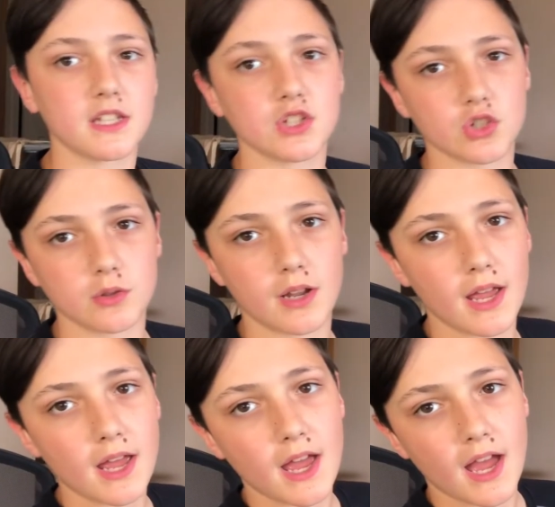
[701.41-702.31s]
They should
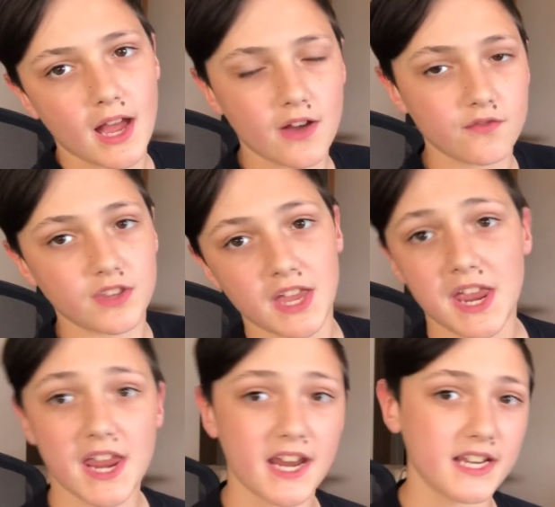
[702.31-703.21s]
have the
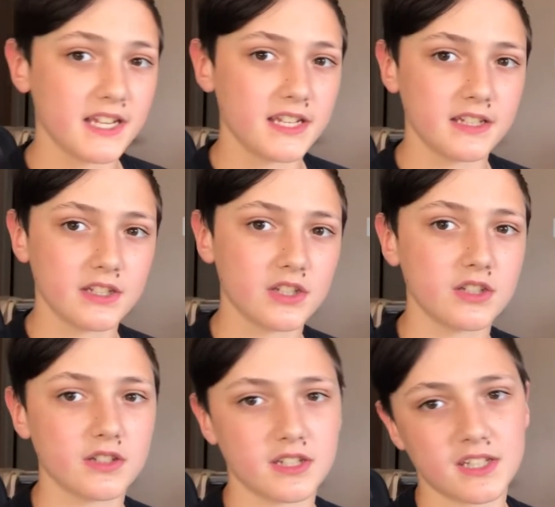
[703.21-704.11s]

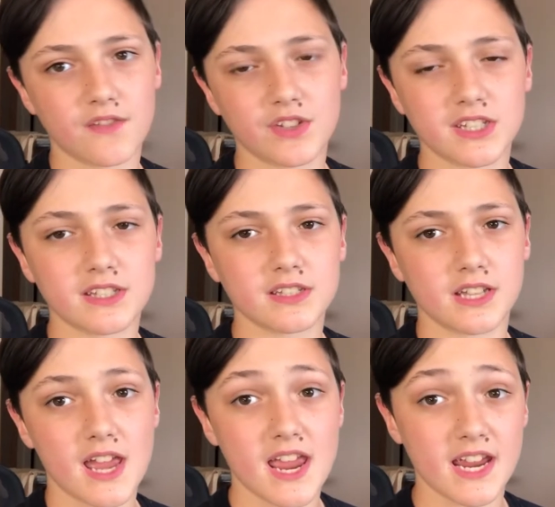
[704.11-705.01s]
70s
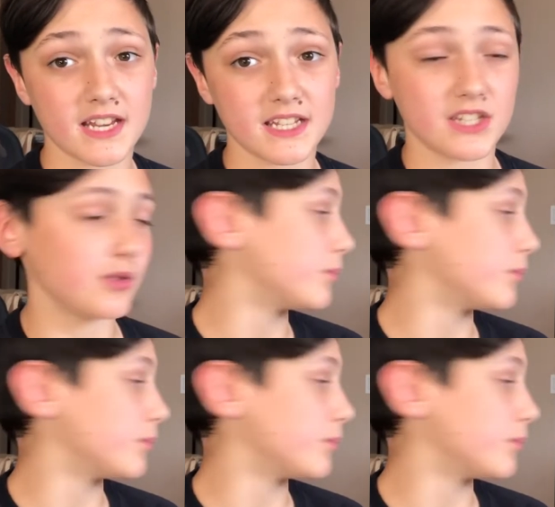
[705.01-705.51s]
to 80s